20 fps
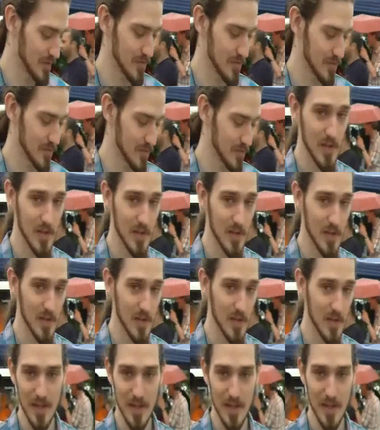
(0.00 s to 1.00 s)
The cost
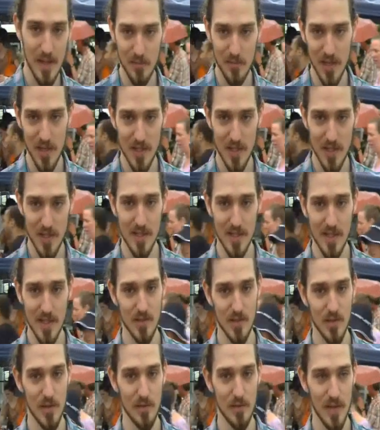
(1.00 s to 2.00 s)
of living pressures is
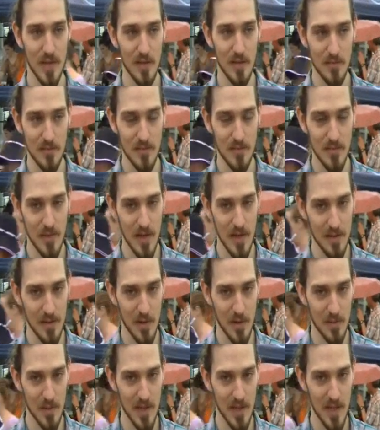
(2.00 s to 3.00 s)
driven up by
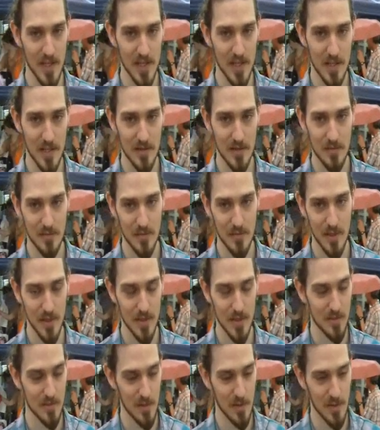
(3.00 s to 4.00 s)
population,
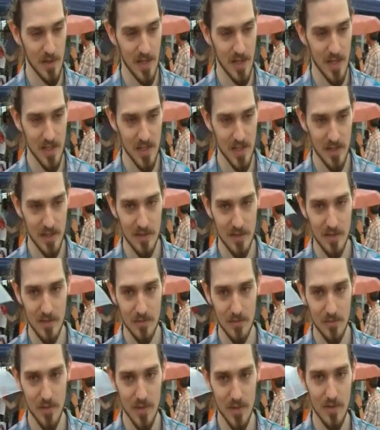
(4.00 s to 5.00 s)
because population
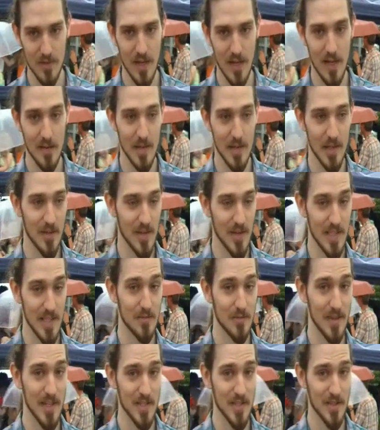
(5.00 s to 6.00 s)

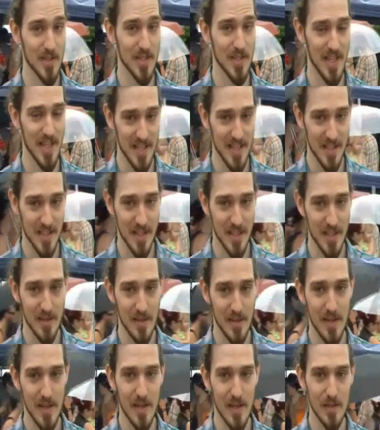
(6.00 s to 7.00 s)
increases resource scarcity.
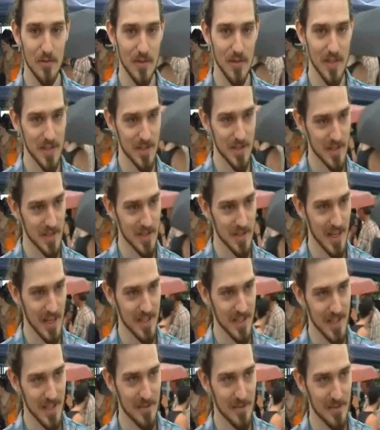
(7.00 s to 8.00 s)
Resource
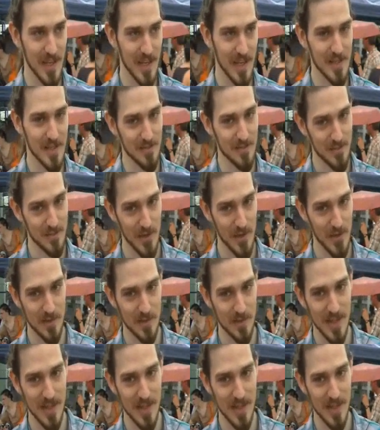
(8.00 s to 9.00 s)
scarcity makes it more
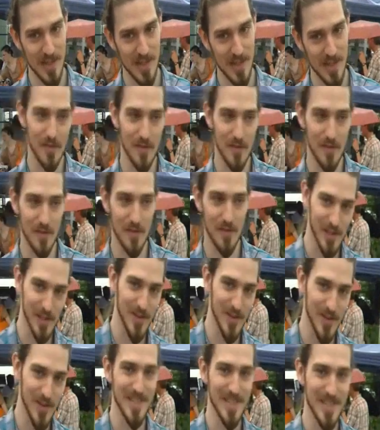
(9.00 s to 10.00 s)
expensive. We have to work
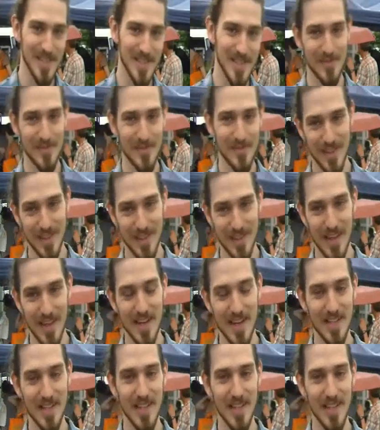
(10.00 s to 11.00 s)
longer to
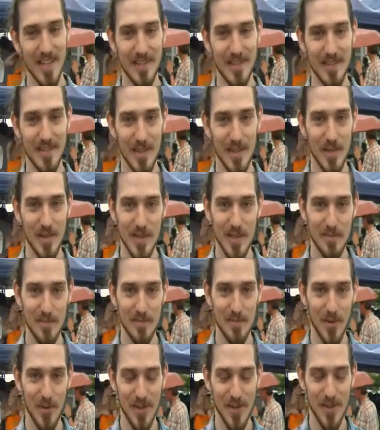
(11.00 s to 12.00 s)
actually
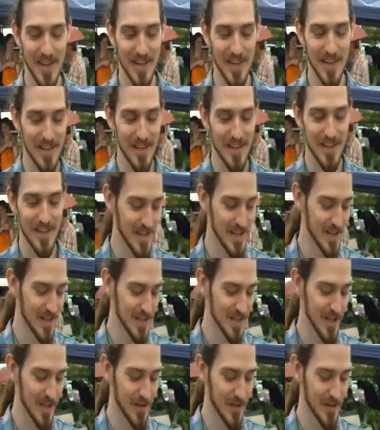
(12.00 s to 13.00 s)
support that.
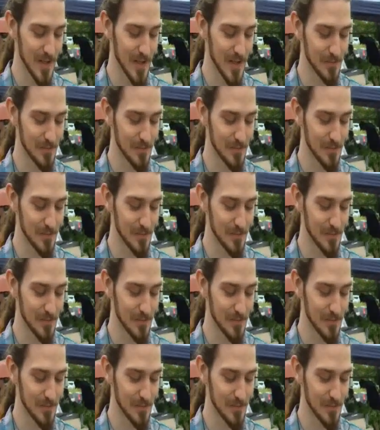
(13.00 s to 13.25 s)
So